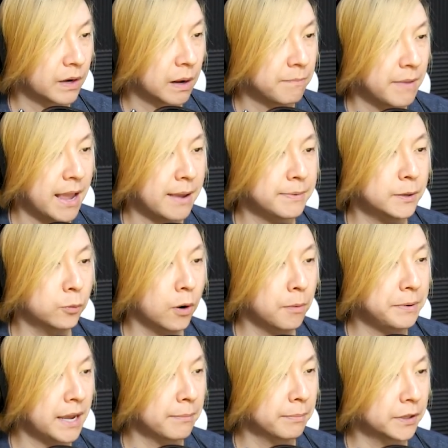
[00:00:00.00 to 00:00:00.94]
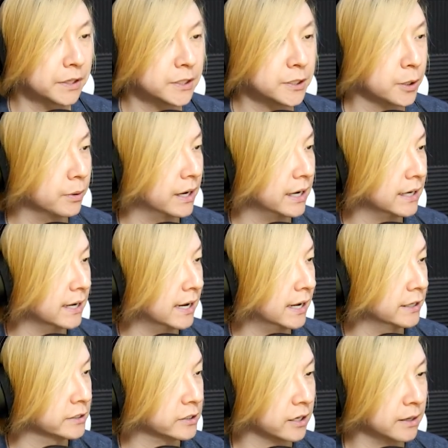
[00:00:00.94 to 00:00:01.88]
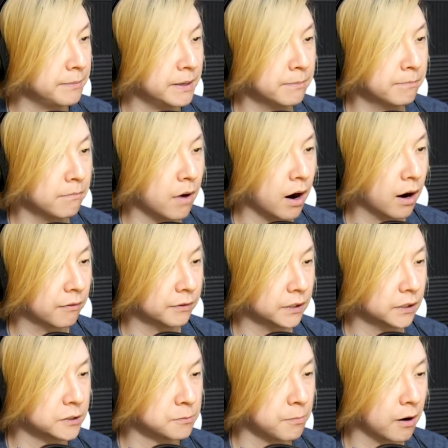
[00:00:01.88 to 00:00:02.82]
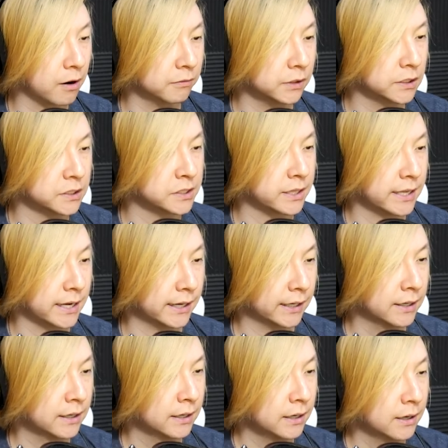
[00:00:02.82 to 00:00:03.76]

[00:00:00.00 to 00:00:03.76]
Maybe we'll be able to do it, and it's gonna be a marvelous, marvelous thing.